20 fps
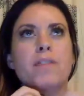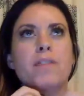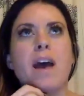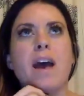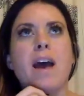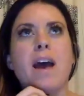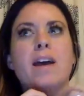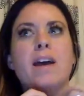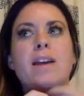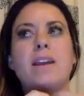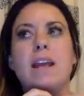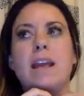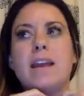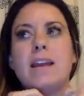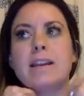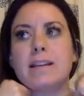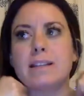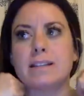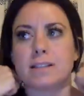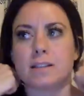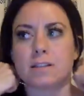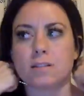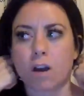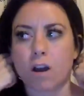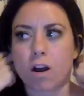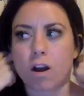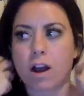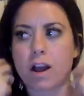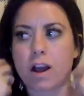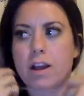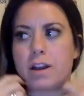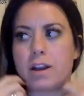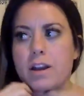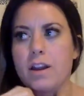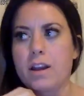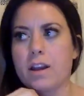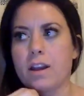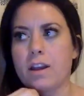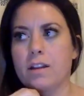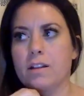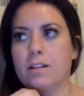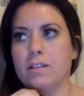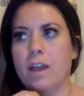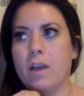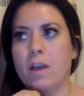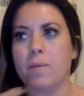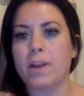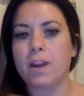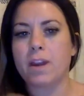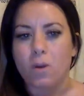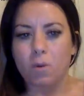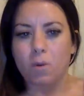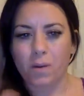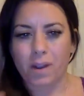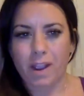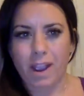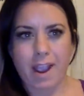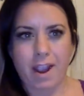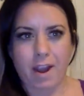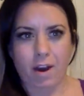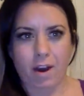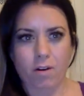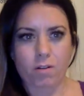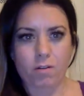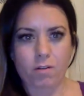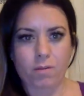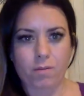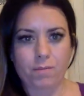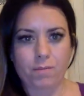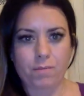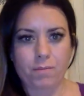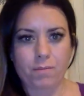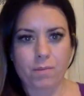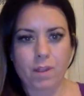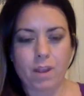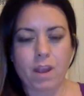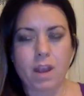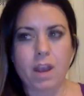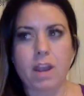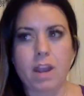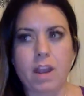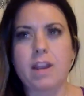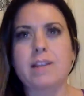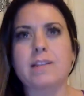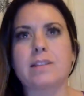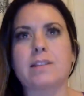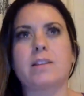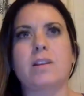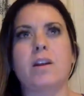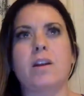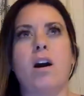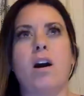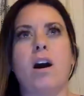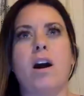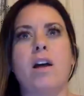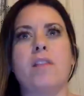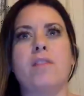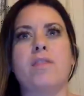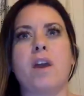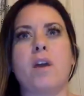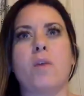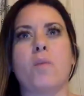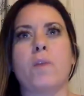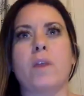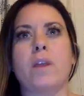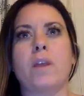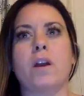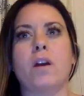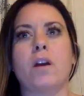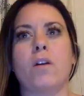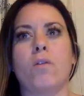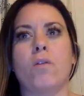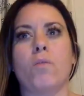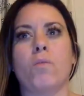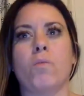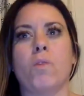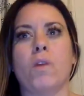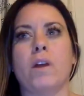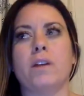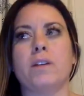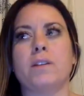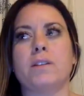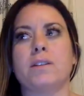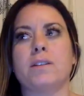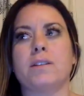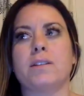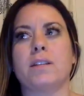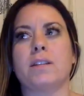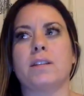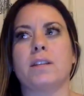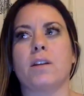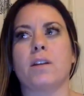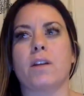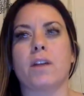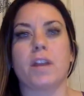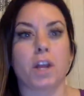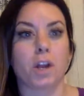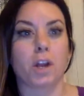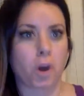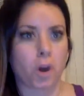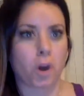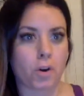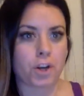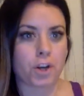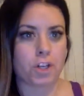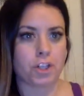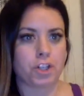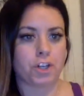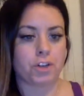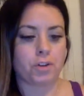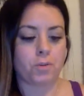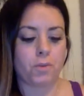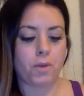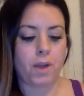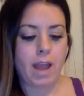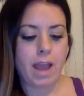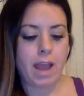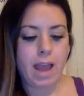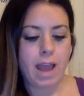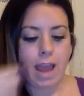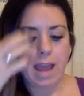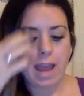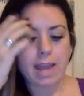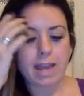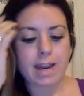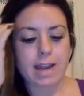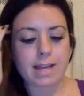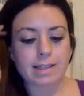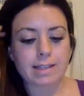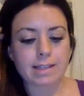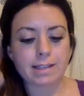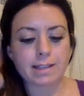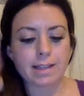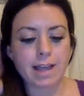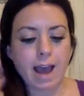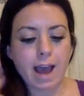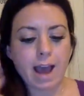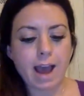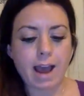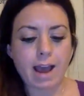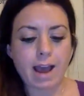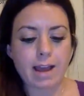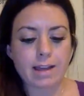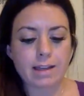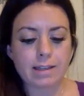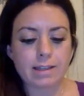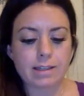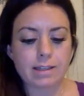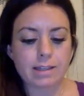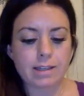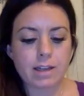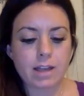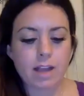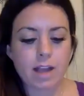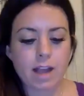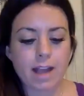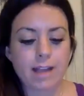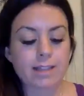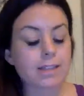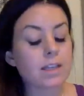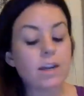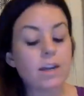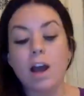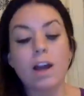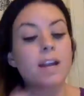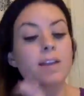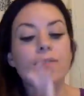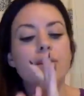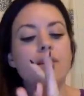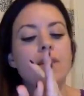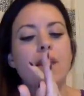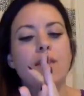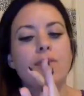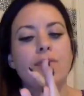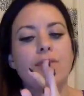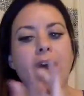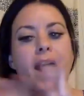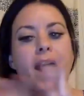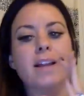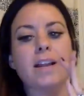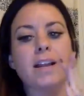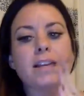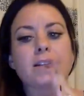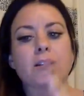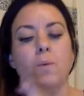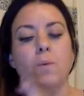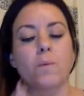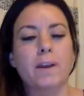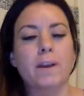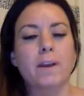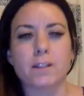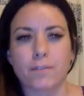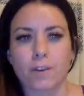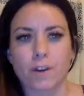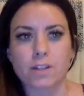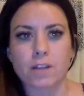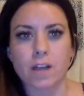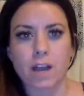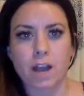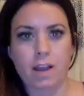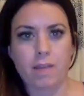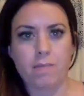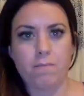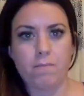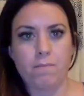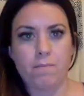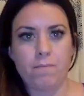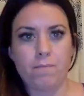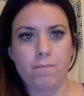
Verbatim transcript: that it is not that we don't care it is not that we don't want to sit there and encourage you it is that it's not even that that is a waste of our time.